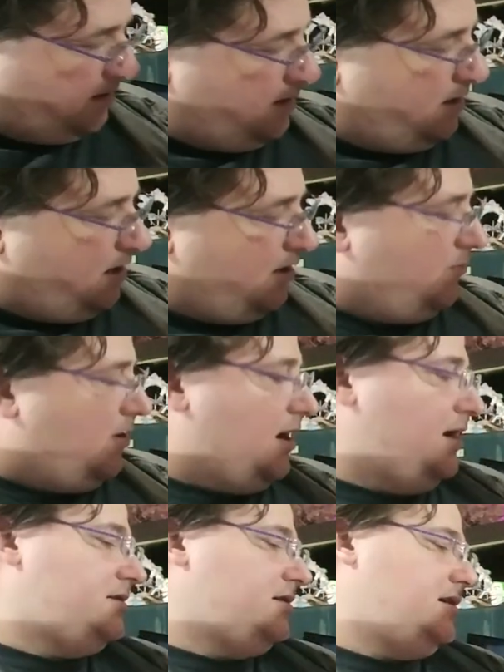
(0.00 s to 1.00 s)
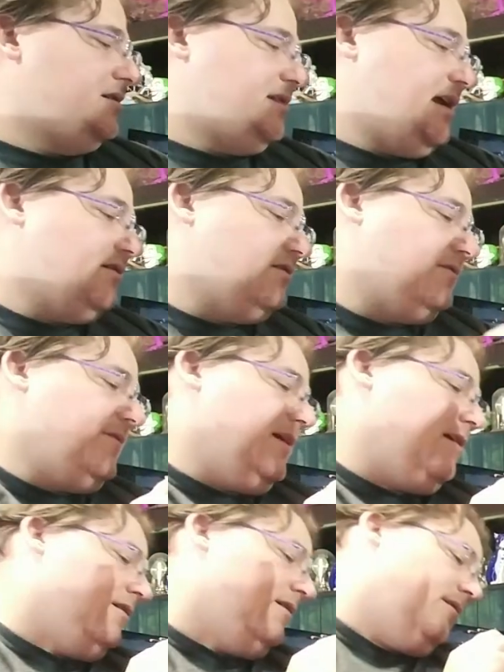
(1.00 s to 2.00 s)
Otherwise, standard
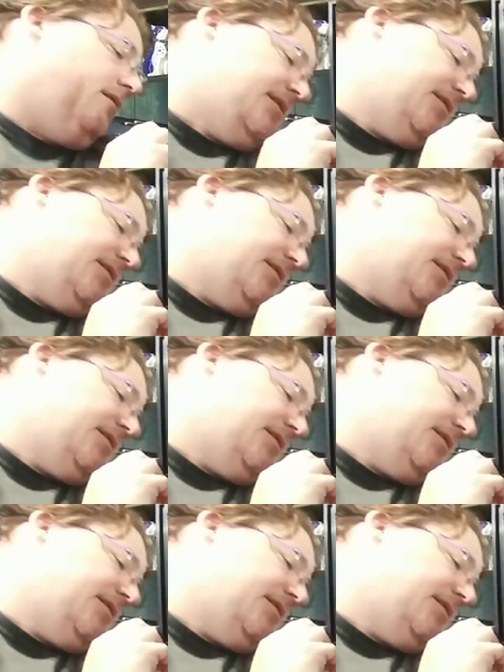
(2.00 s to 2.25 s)
affair. Nice